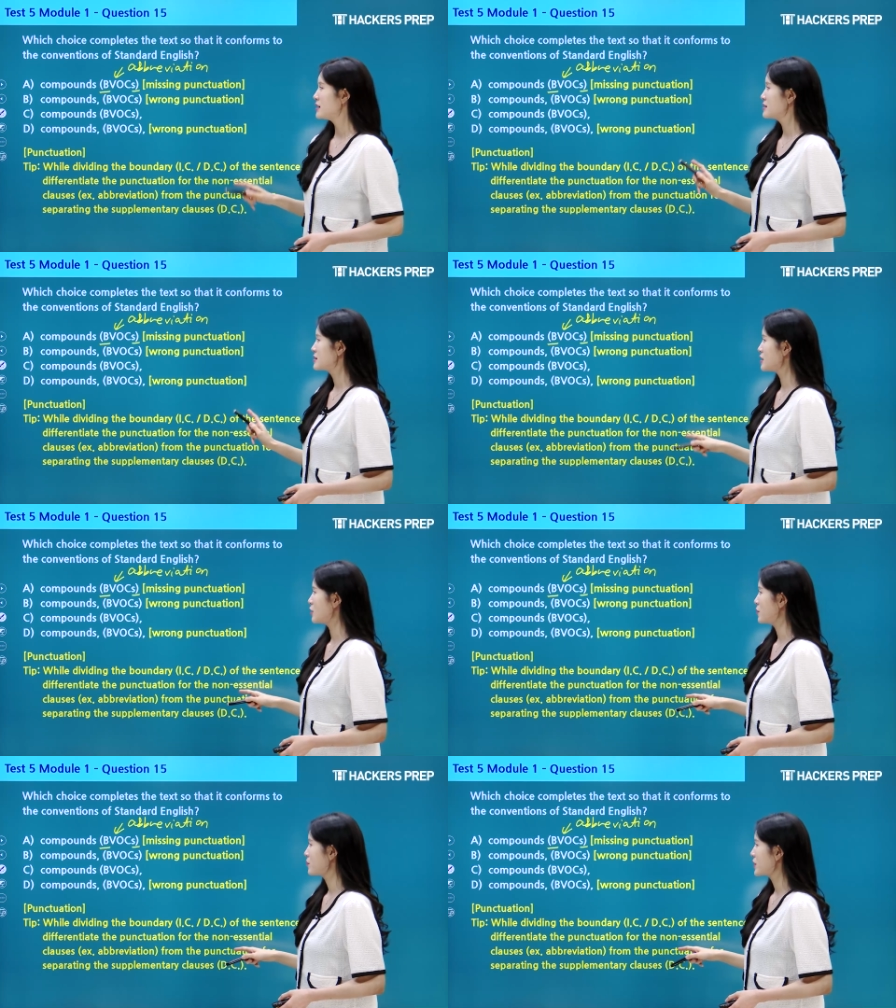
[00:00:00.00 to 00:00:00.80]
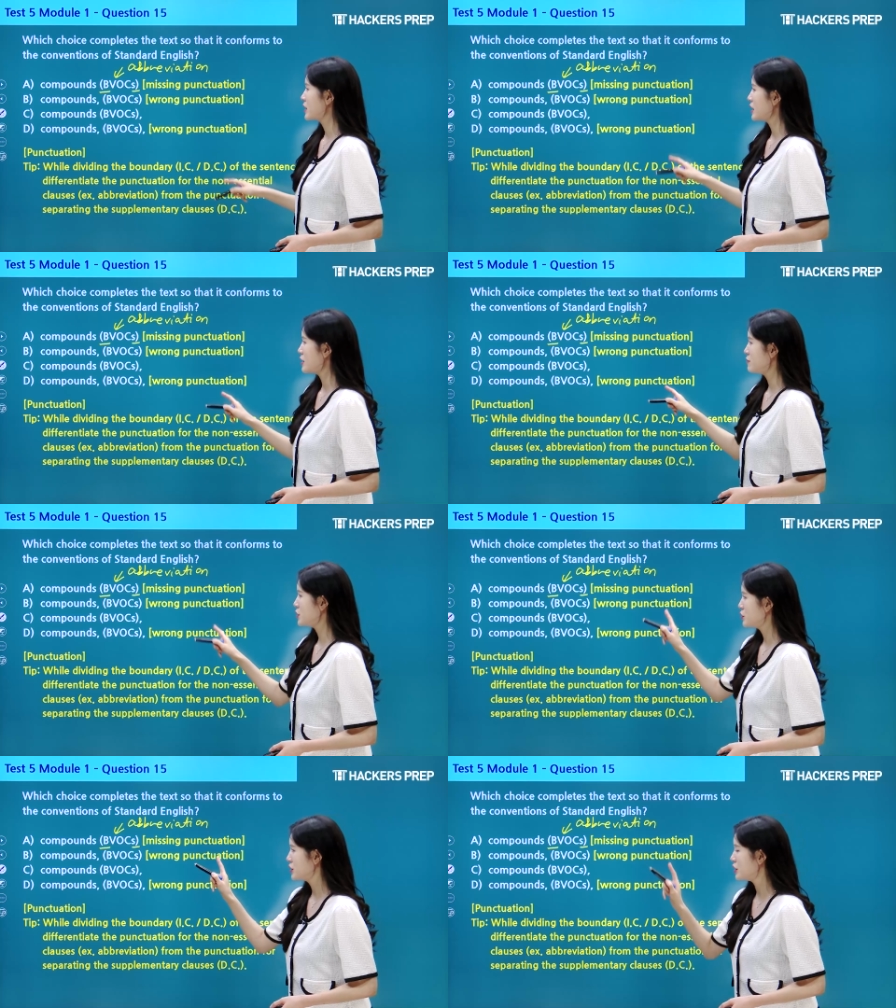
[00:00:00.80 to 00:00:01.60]
So if
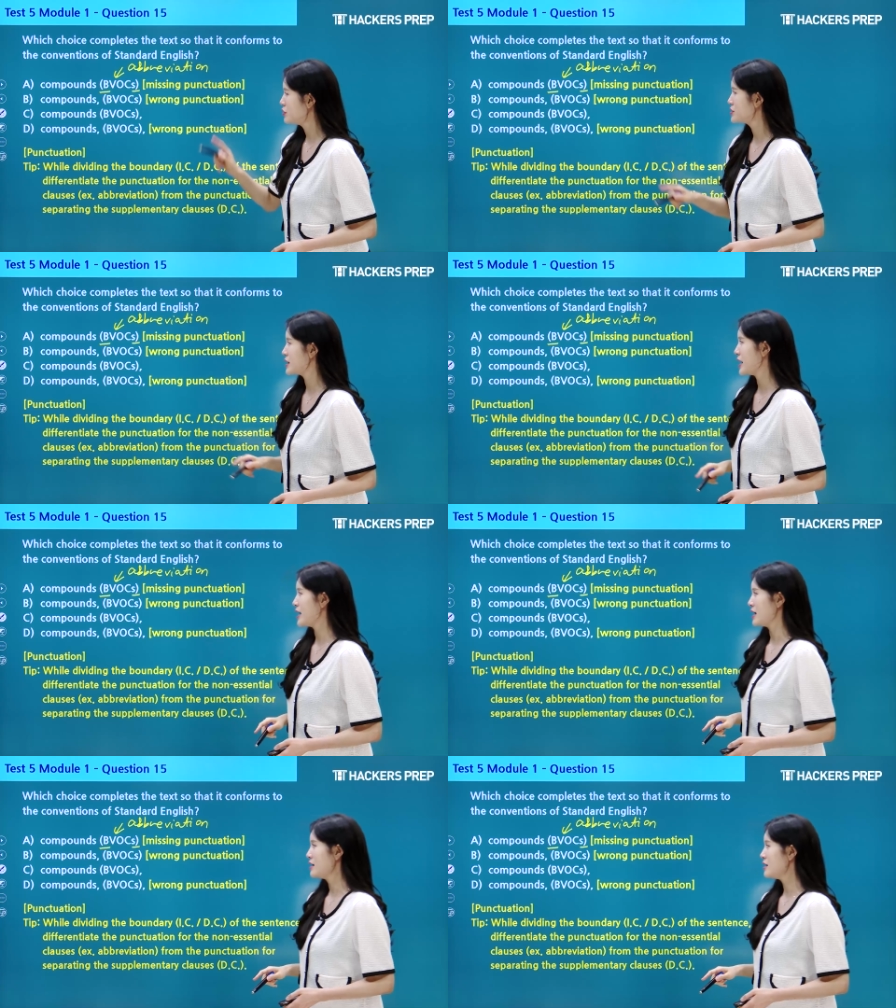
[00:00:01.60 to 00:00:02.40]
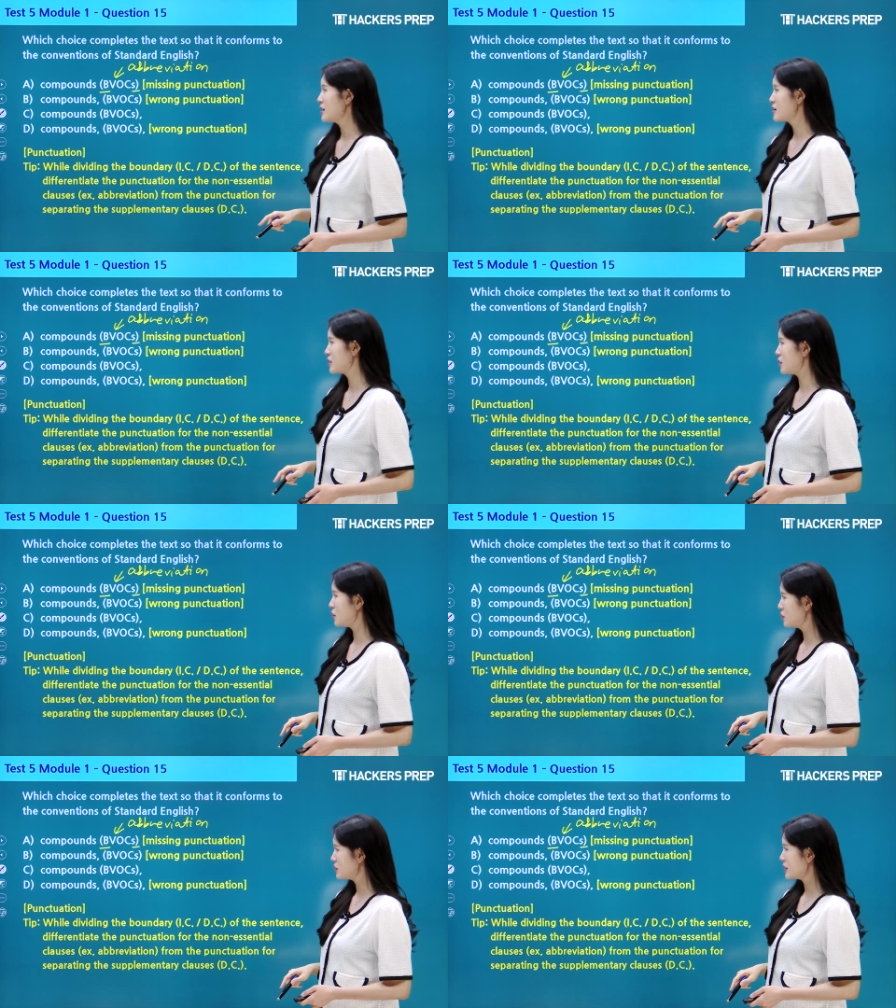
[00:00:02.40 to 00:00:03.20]
you use a the
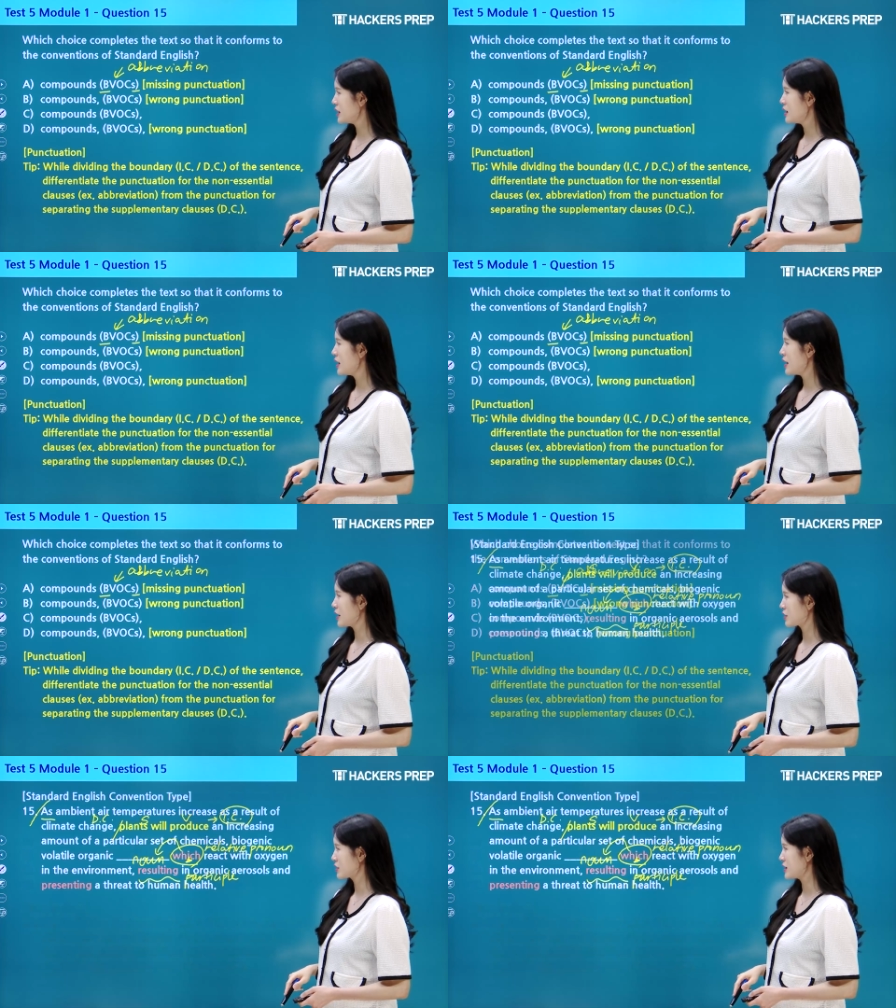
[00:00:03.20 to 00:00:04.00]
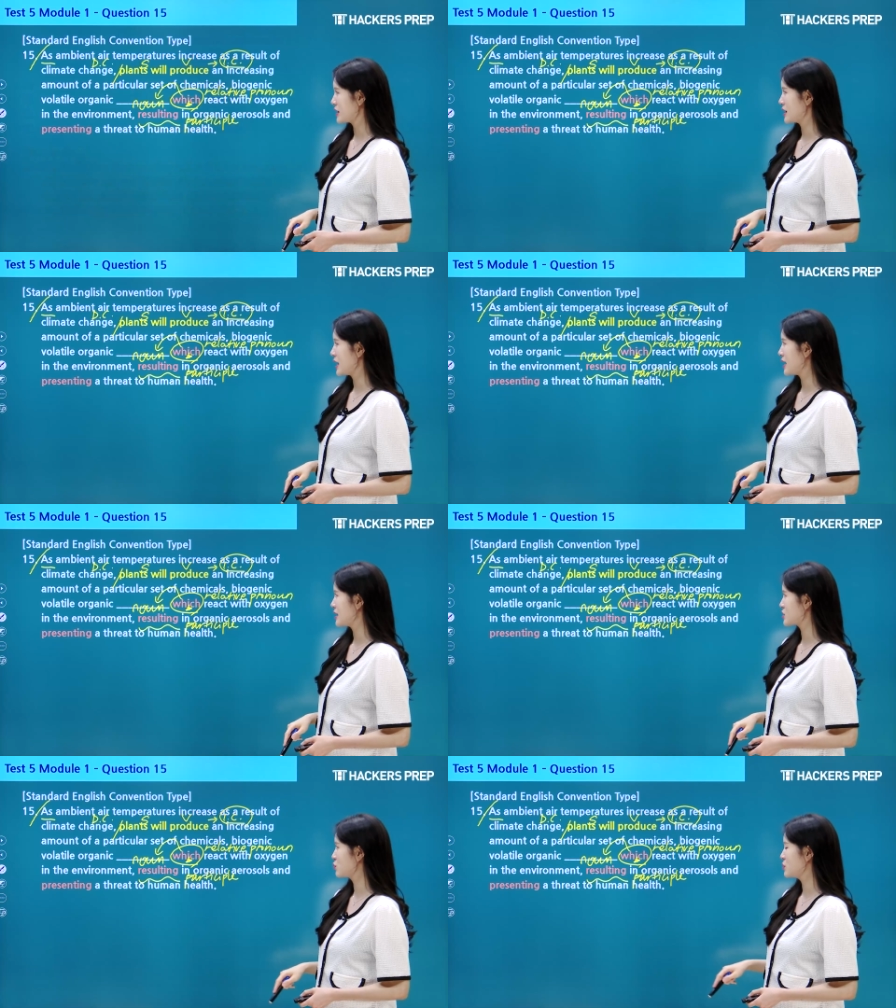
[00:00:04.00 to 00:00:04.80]
only error that it
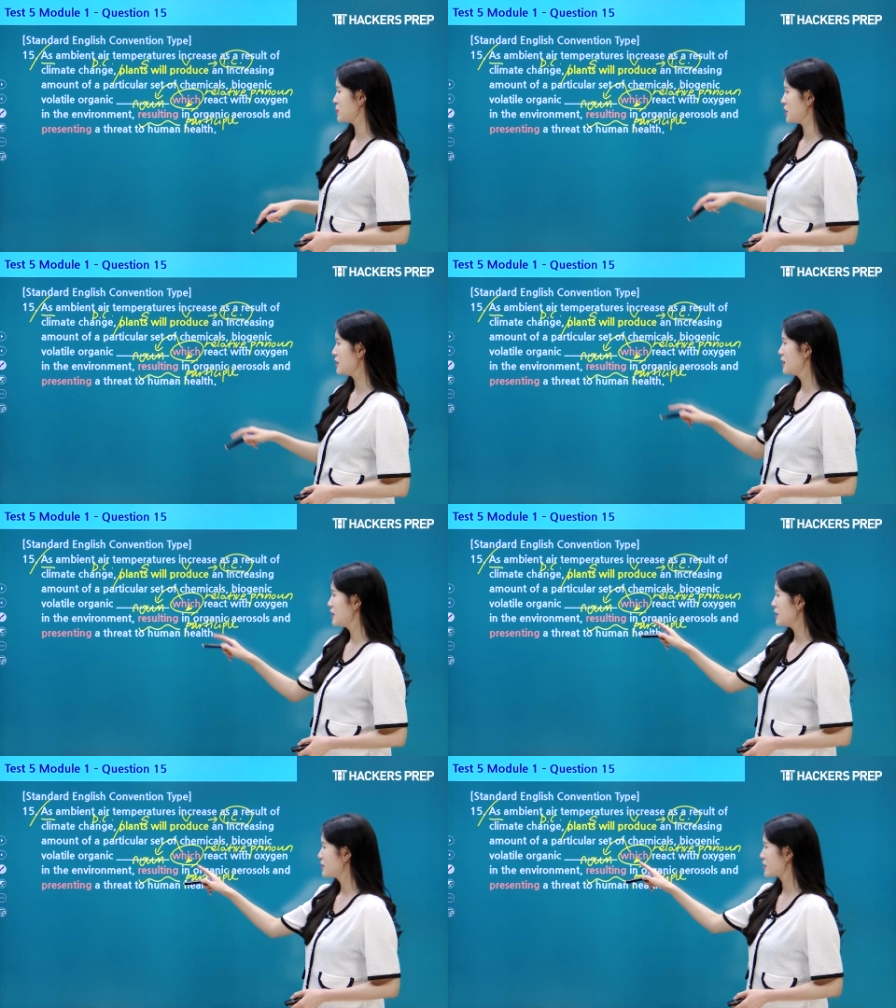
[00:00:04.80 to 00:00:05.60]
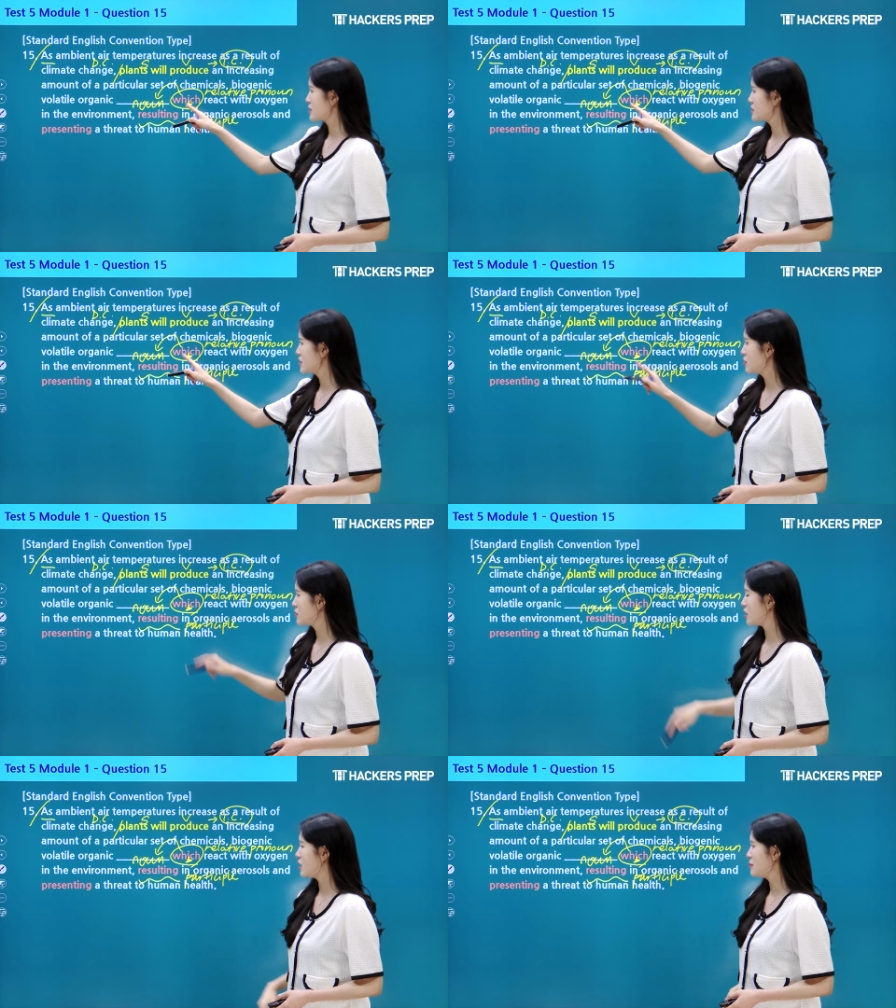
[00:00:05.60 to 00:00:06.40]
has would be there is no
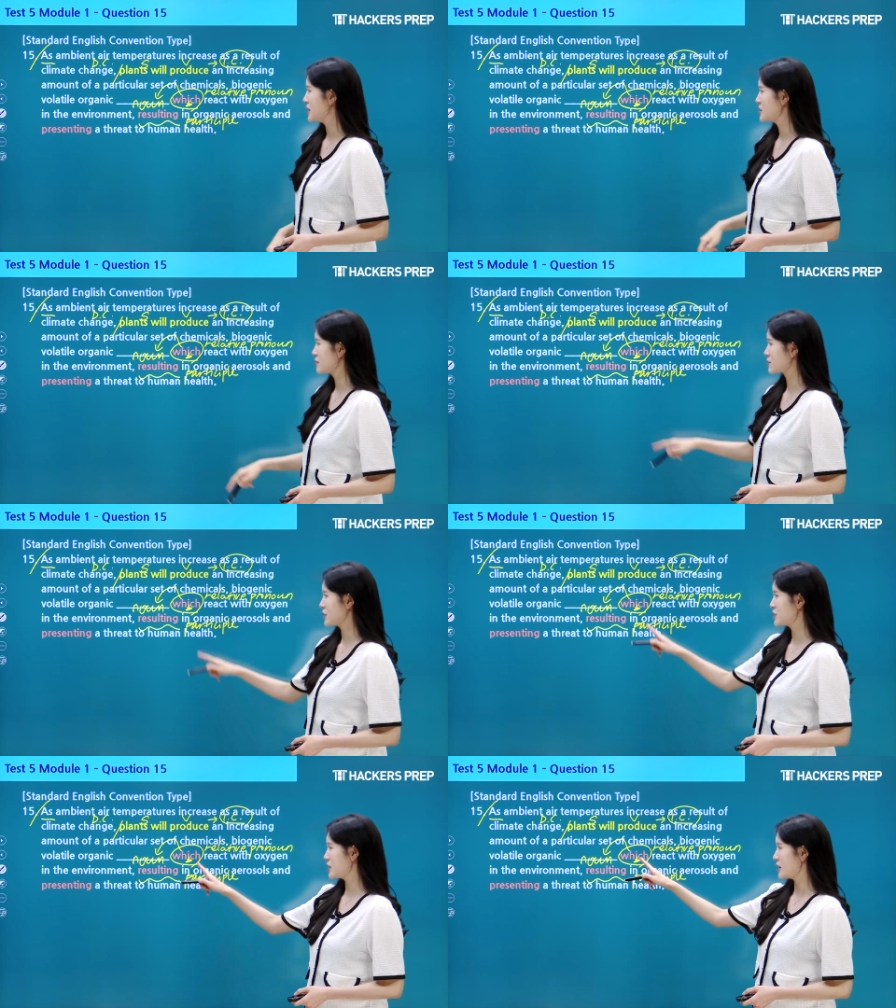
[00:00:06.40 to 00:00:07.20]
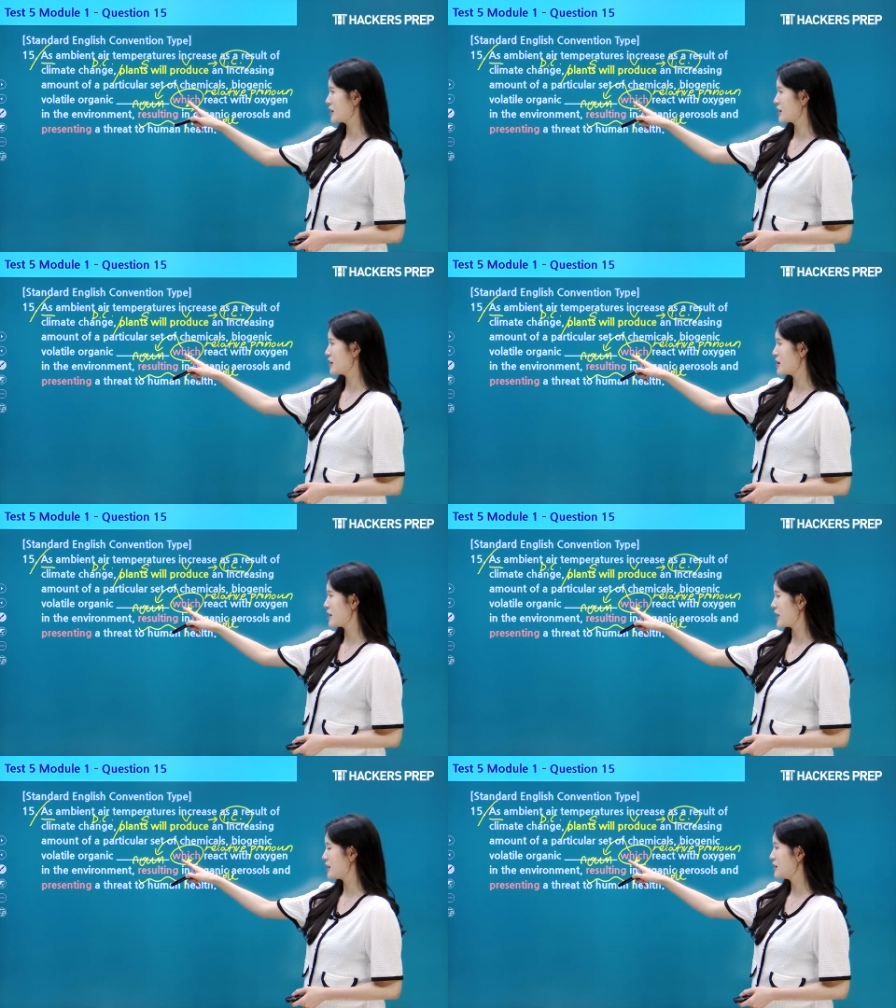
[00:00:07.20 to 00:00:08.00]
comma differentiating
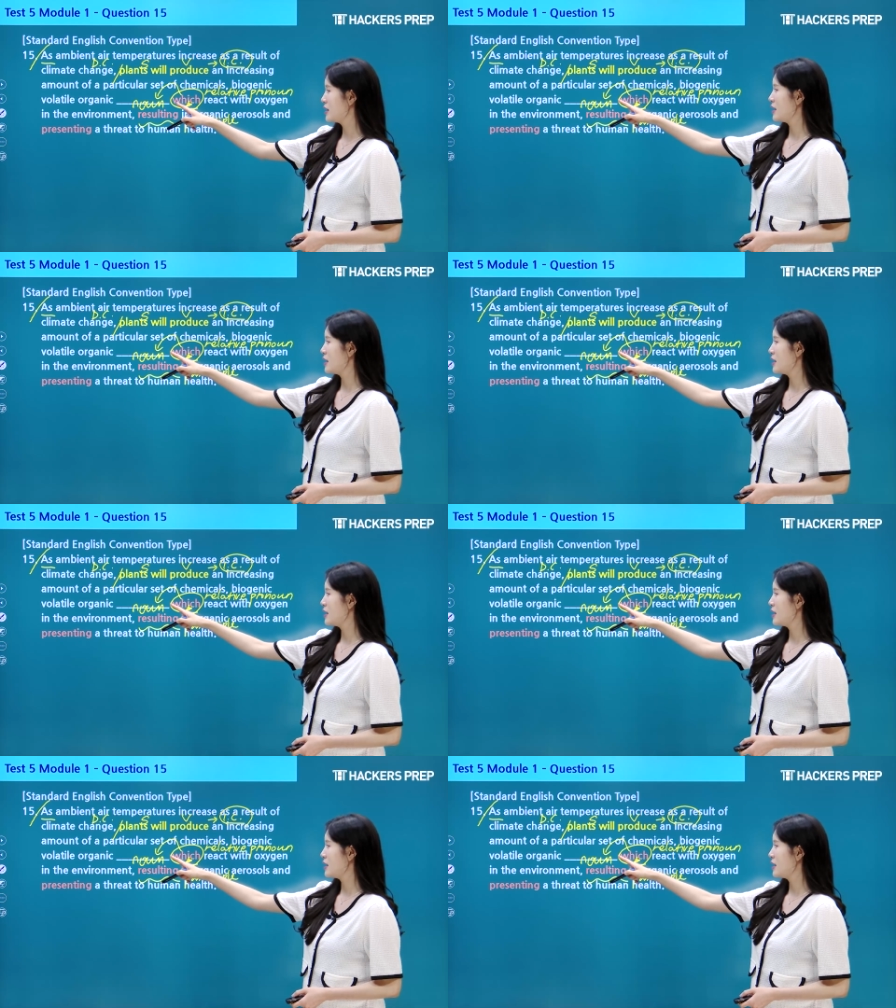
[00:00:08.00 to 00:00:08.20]
that